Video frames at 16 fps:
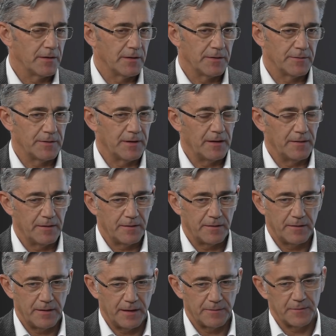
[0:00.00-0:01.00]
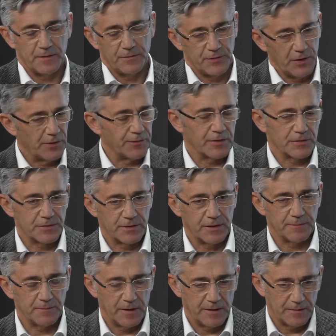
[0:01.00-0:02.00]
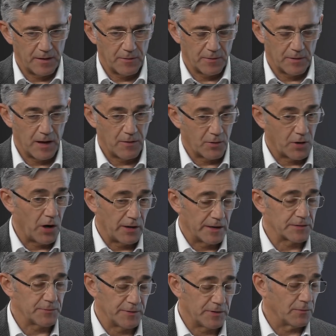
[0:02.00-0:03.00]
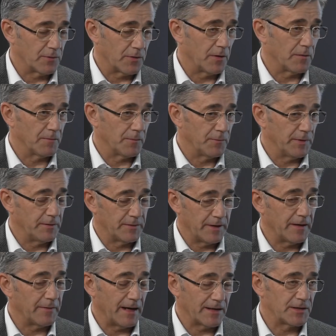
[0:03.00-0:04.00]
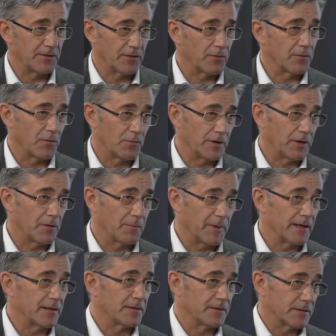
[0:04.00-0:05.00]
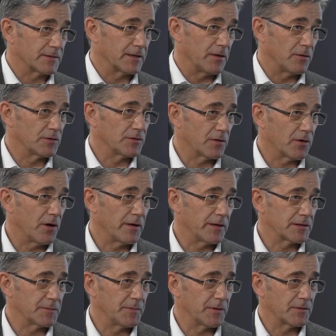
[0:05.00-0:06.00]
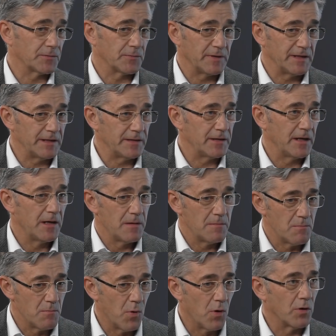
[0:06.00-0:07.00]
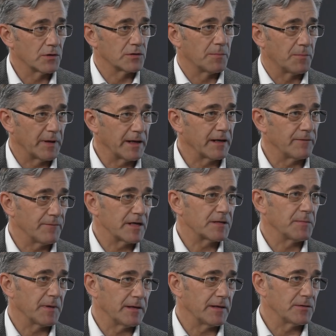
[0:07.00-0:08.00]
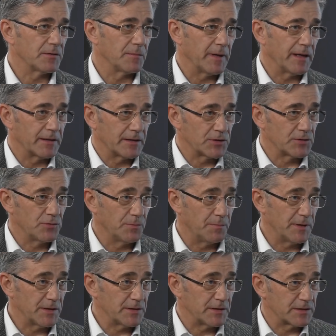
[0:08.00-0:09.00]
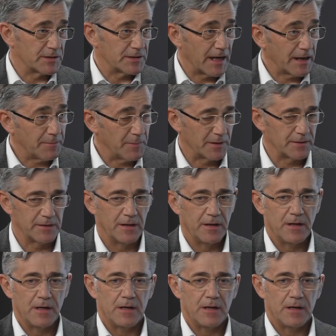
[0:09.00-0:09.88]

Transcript: And the others and our colleagues, they're actually not only competitors, they're also colleagues because we need more to bring investment in to make new business segment.